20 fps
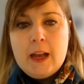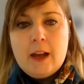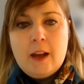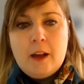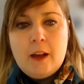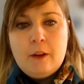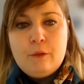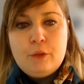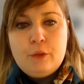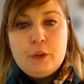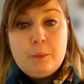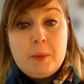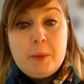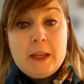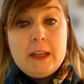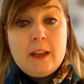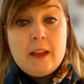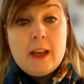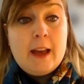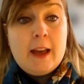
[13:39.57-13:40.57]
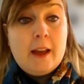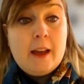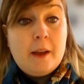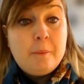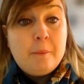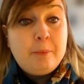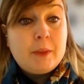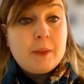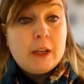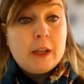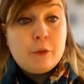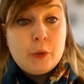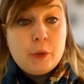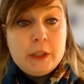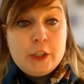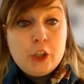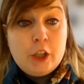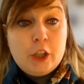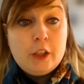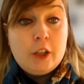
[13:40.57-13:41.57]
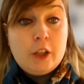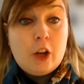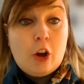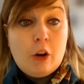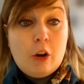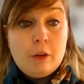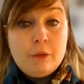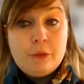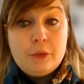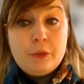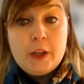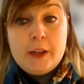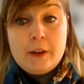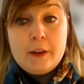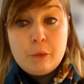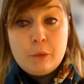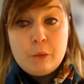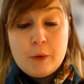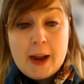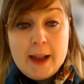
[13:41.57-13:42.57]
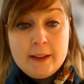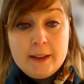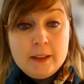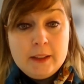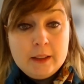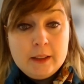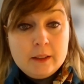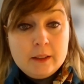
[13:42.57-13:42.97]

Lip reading: would be a return of Iran,